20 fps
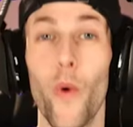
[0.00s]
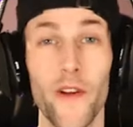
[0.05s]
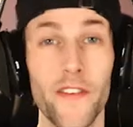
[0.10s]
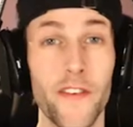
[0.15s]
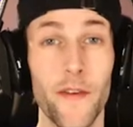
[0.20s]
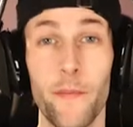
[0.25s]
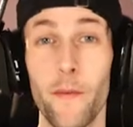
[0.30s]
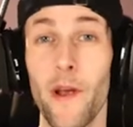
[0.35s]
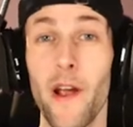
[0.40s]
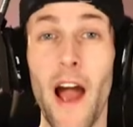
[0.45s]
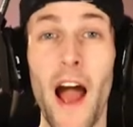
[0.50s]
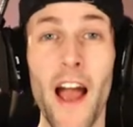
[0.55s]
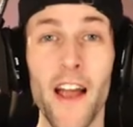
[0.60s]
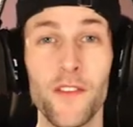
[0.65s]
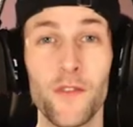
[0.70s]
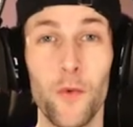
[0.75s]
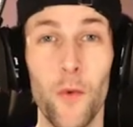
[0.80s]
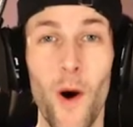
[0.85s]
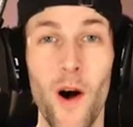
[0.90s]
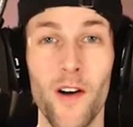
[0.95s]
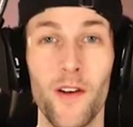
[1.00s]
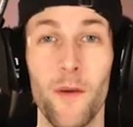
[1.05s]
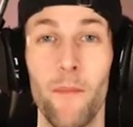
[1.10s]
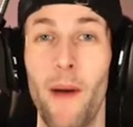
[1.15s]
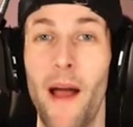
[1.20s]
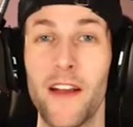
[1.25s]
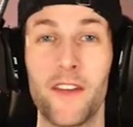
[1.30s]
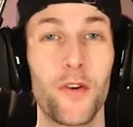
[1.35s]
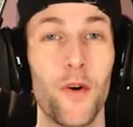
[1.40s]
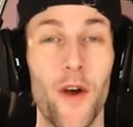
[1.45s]
What's up, you guys?
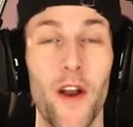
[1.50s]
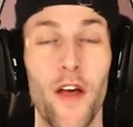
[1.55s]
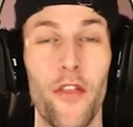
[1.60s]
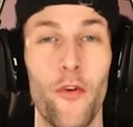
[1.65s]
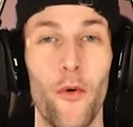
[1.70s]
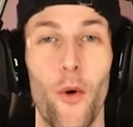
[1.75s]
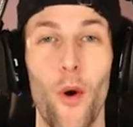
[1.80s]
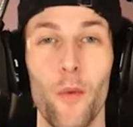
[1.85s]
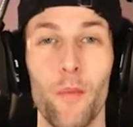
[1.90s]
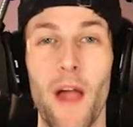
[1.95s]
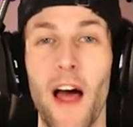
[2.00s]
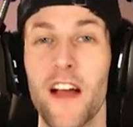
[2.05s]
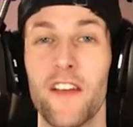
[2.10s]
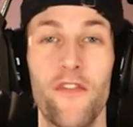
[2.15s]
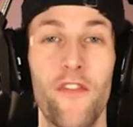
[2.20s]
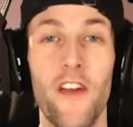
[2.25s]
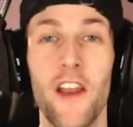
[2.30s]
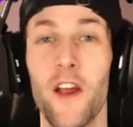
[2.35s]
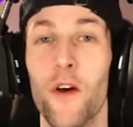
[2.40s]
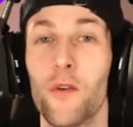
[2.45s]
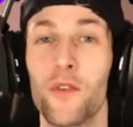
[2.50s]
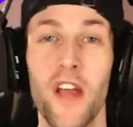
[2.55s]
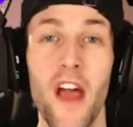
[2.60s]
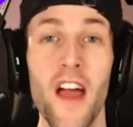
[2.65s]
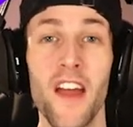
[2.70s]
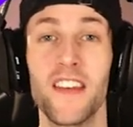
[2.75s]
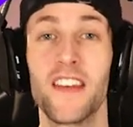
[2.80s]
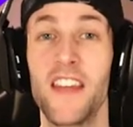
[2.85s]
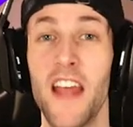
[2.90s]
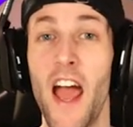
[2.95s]
Welcome back to another Roblox video.
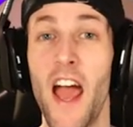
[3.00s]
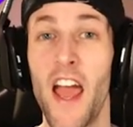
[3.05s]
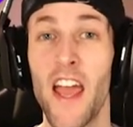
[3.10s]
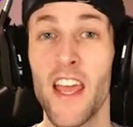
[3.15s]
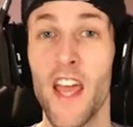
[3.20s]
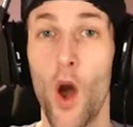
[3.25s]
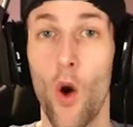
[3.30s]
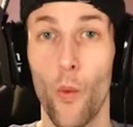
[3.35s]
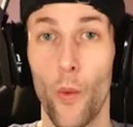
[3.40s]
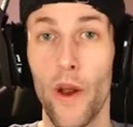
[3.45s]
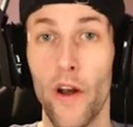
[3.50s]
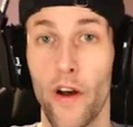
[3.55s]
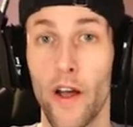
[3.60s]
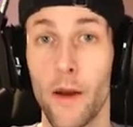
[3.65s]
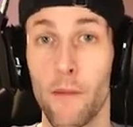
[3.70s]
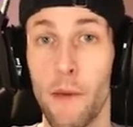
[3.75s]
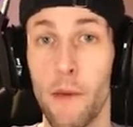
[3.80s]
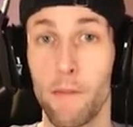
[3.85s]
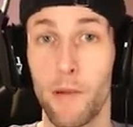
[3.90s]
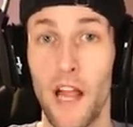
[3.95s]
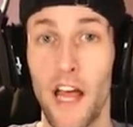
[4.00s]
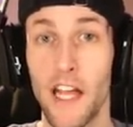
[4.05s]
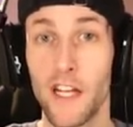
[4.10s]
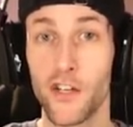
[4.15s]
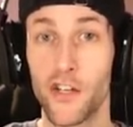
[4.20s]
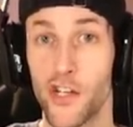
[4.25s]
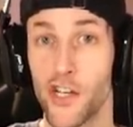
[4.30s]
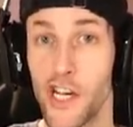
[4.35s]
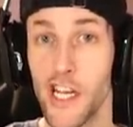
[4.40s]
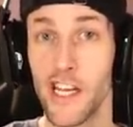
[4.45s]
Today, we are going to be
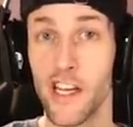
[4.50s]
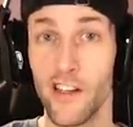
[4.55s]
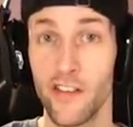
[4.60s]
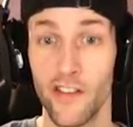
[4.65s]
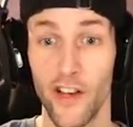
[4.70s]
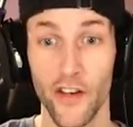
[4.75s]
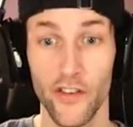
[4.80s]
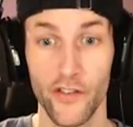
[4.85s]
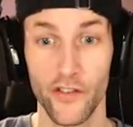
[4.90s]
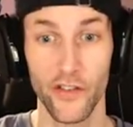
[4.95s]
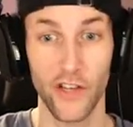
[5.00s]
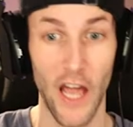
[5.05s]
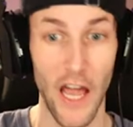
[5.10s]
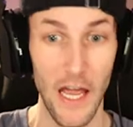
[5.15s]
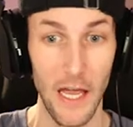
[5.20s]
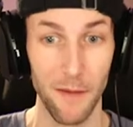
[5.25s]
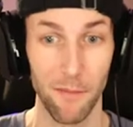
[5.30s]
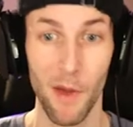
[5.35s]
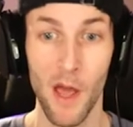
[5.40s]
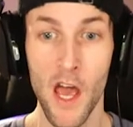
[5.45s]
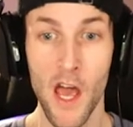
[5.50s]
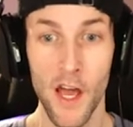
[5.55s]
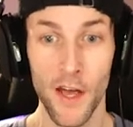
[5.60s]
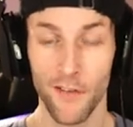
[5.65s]
playing Cheese Escape.